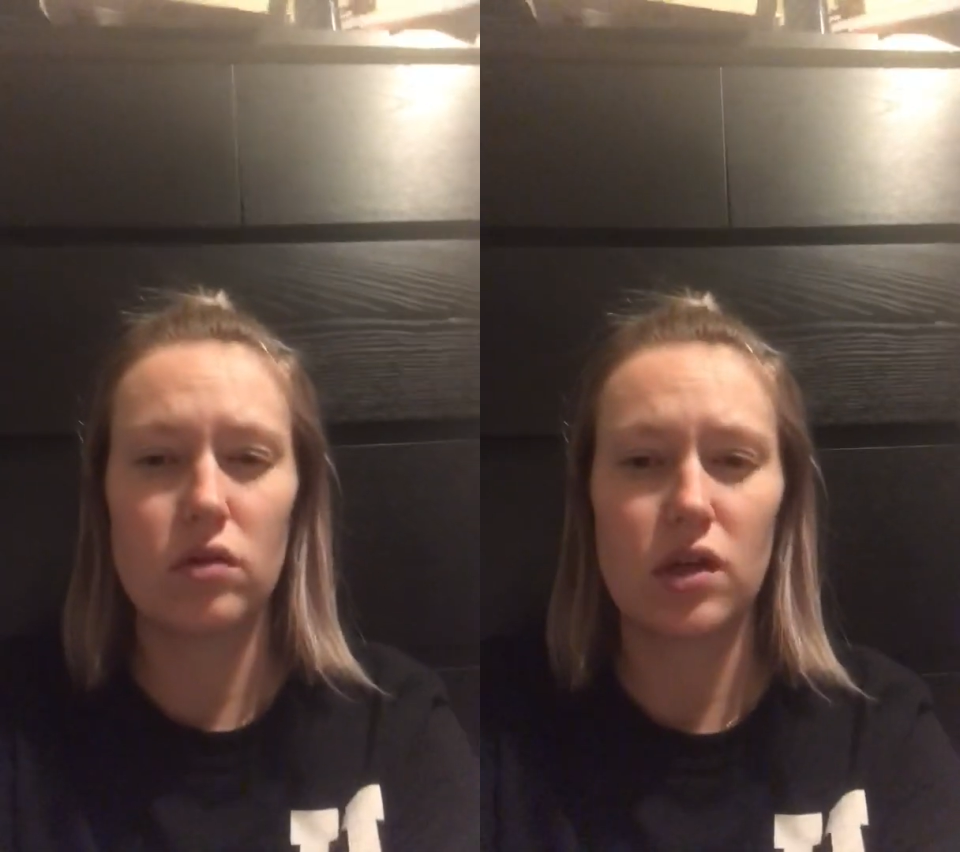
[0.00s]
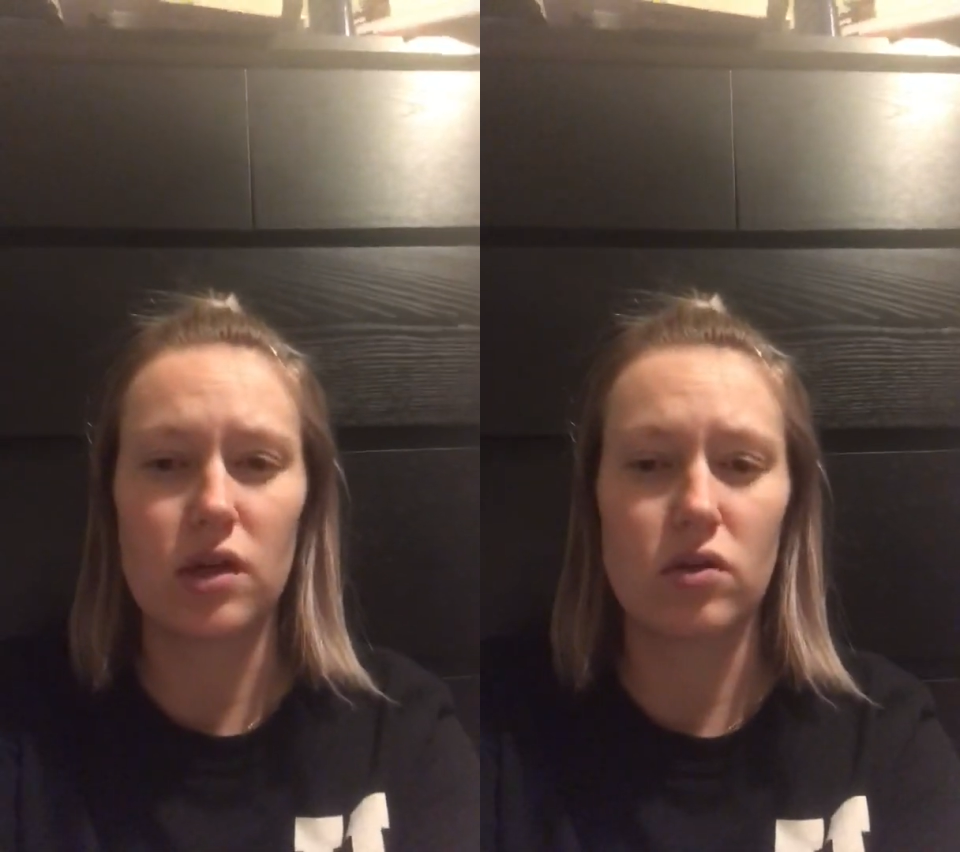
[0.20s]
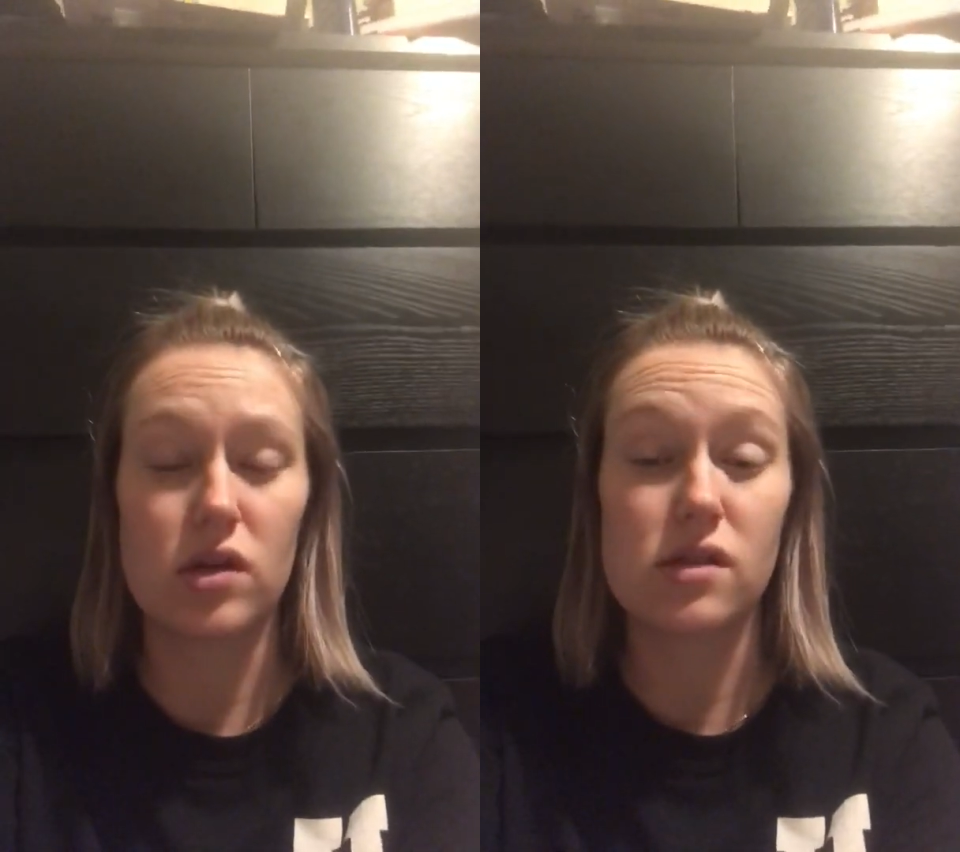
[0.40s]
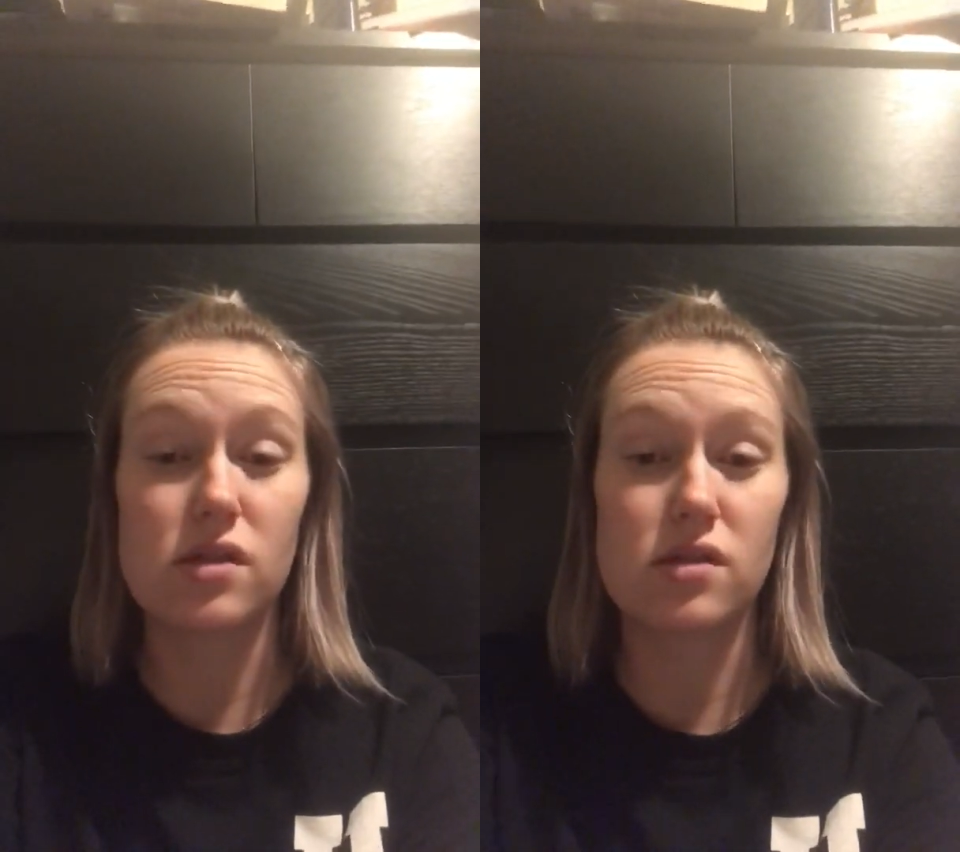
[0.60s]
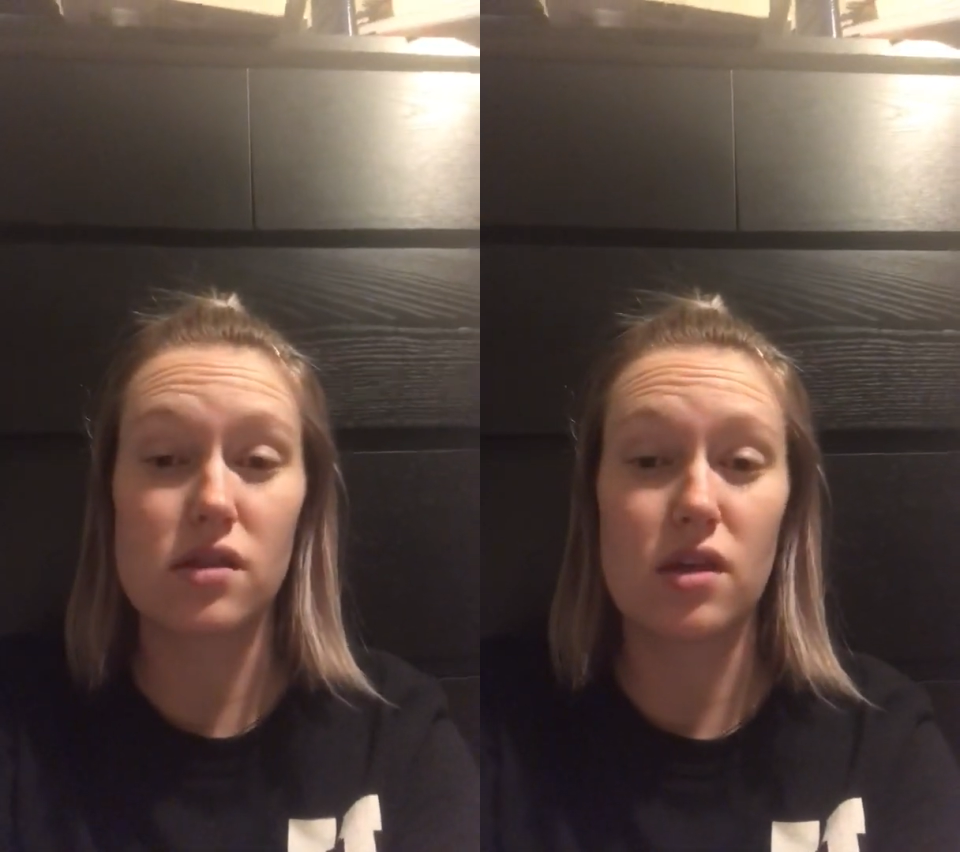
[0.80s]

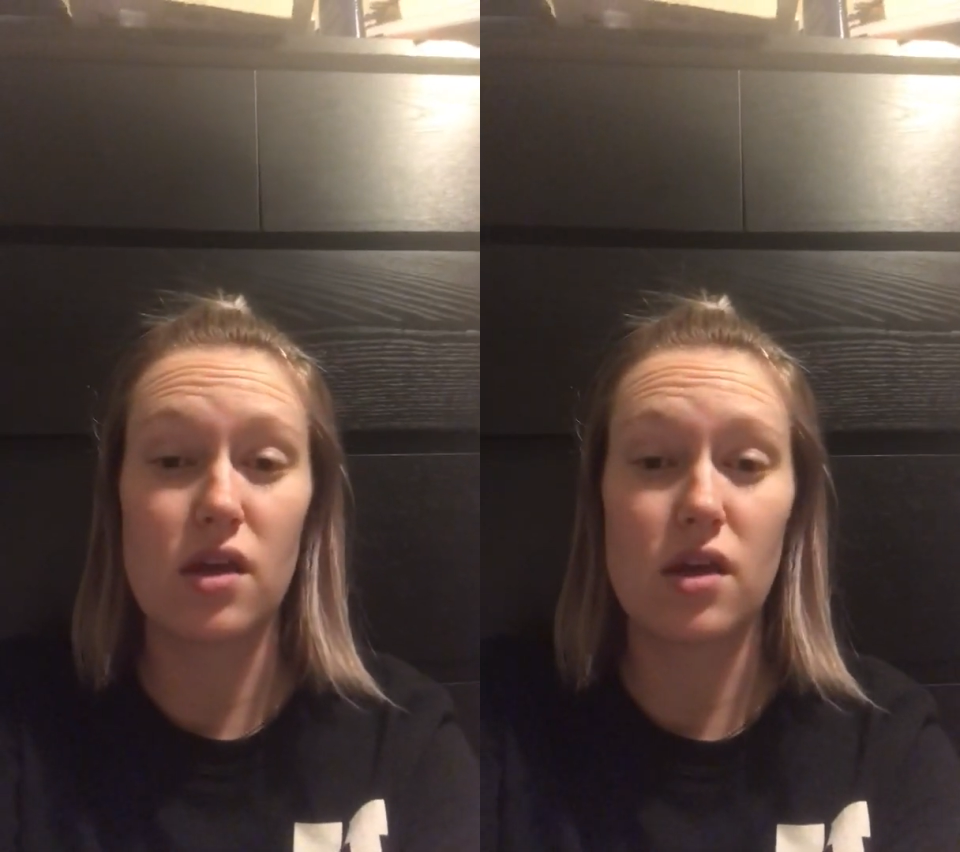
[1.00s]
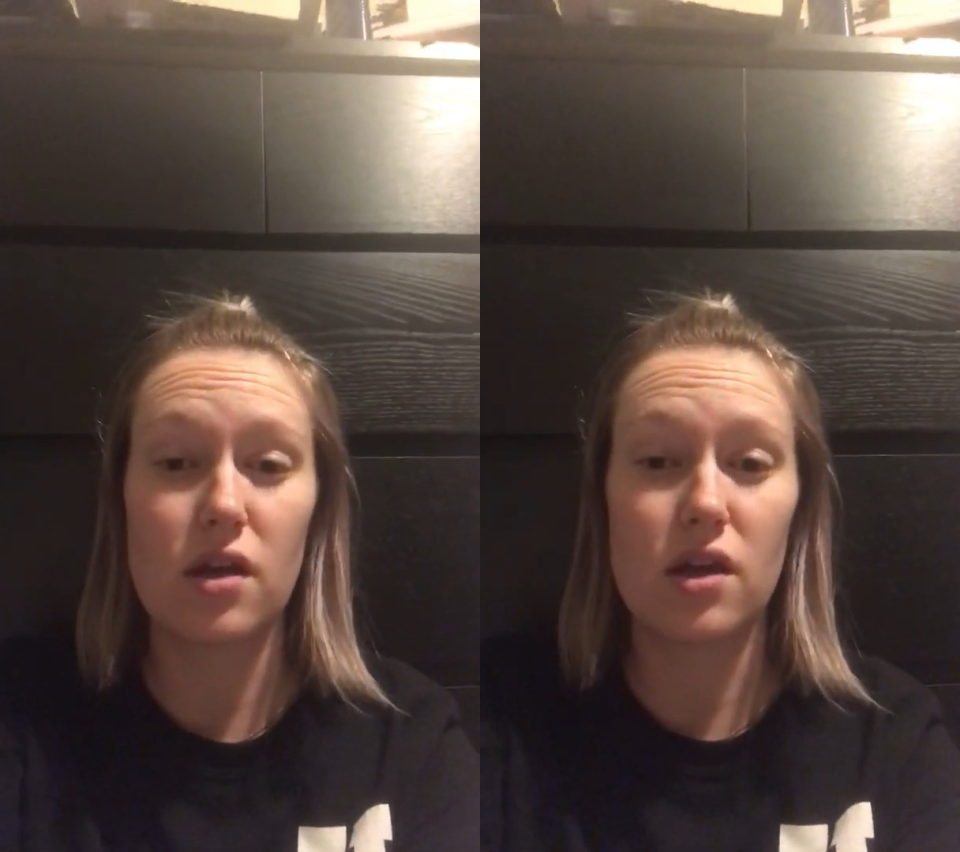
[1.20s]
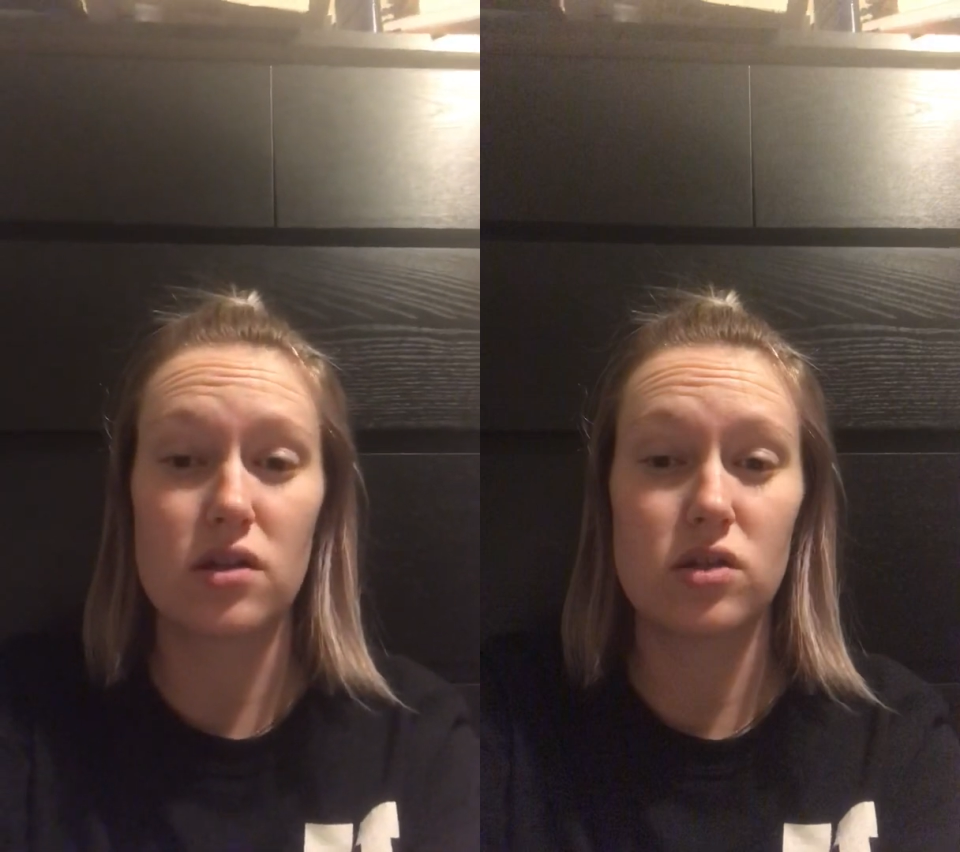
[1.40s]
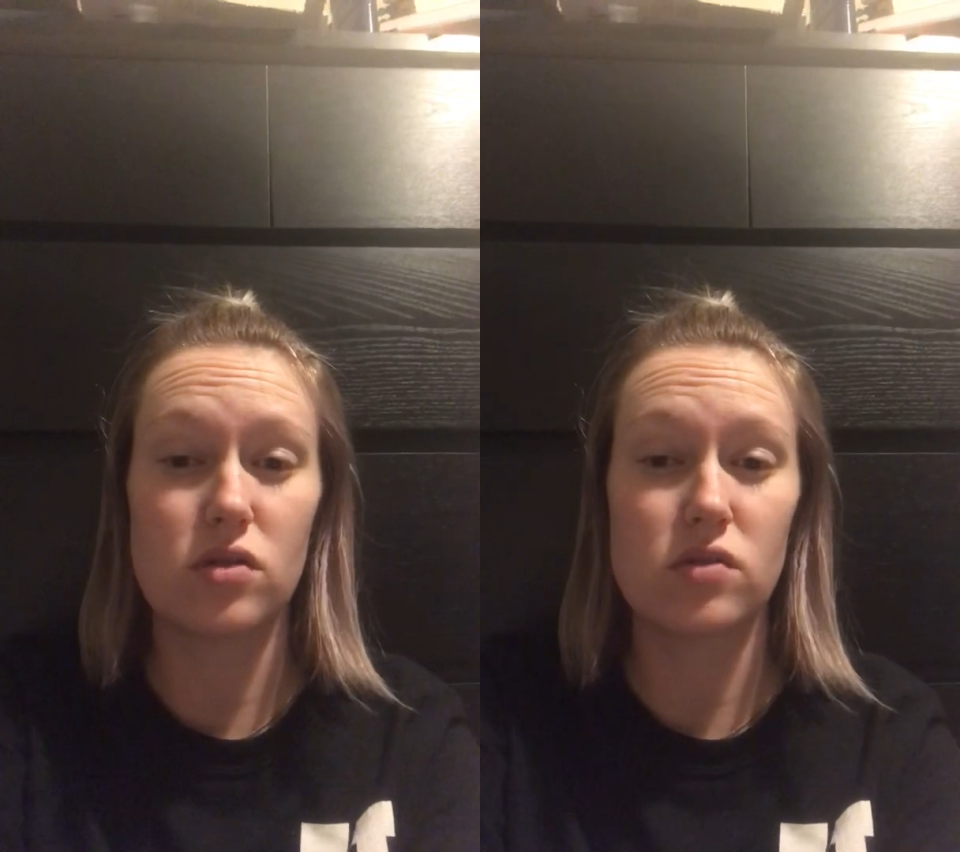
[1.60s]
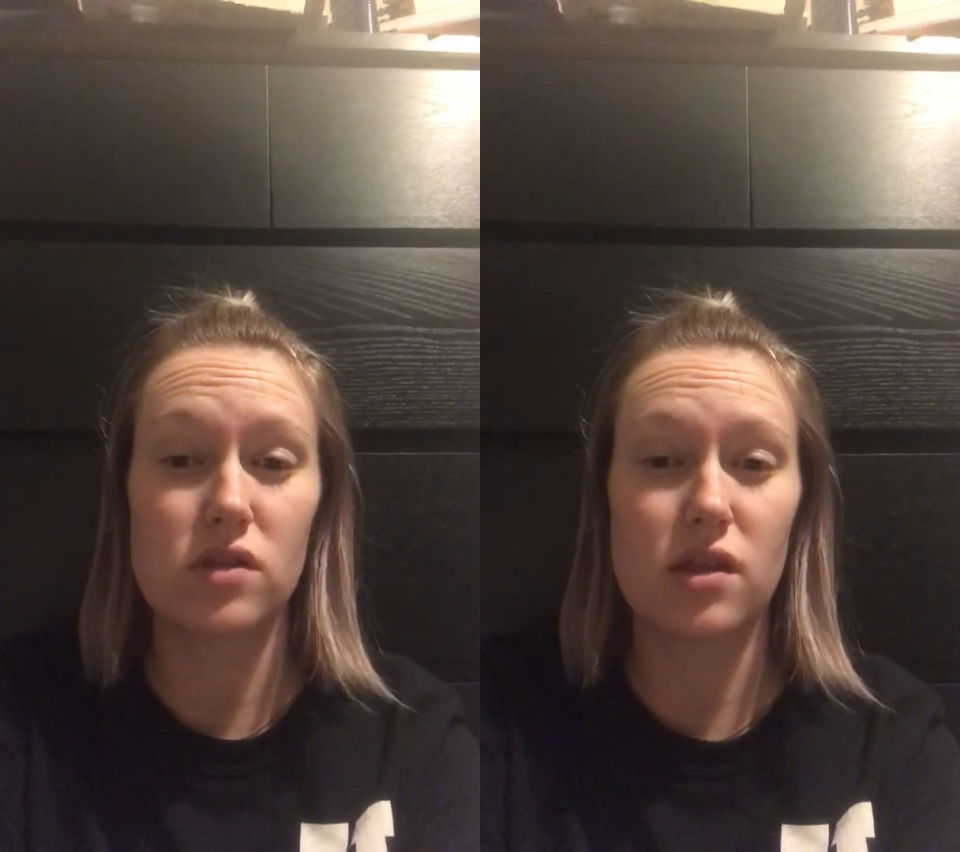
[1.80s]
increases the
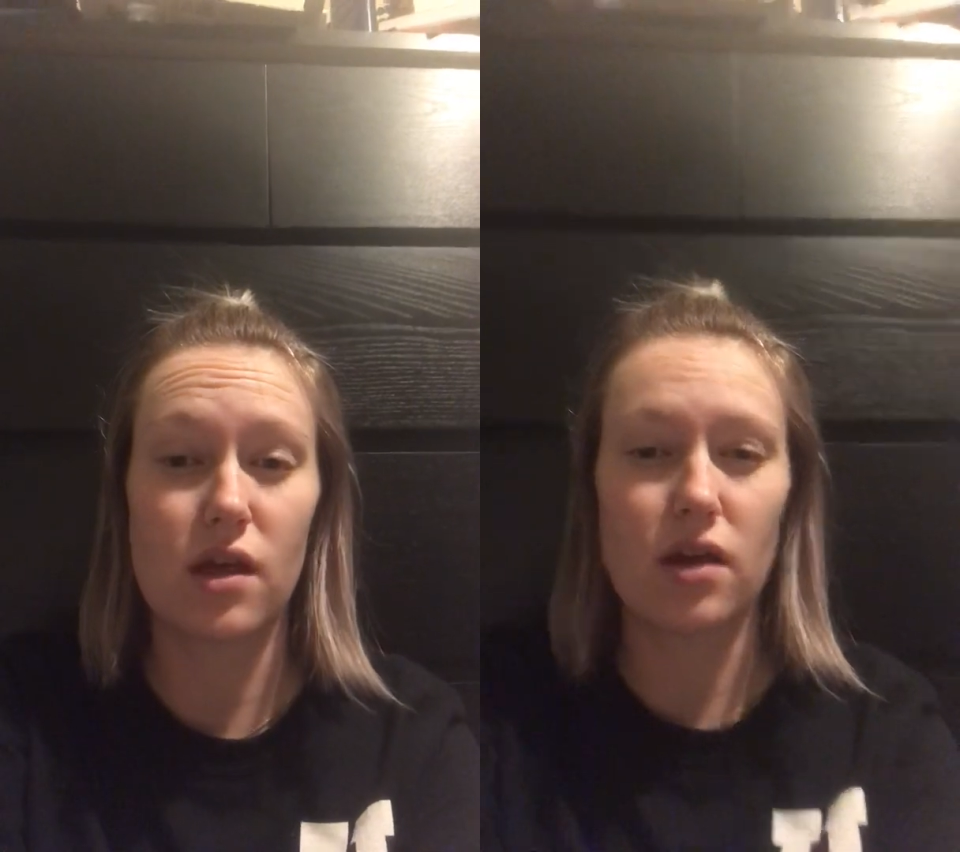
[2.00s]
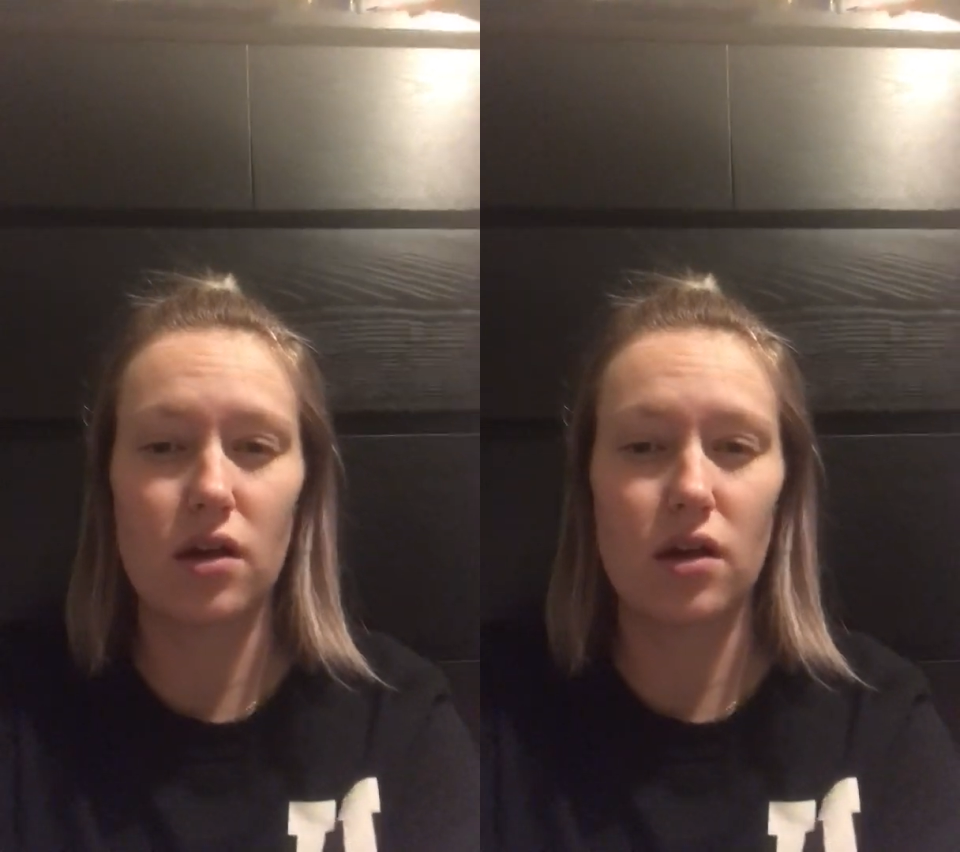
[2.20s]
issues that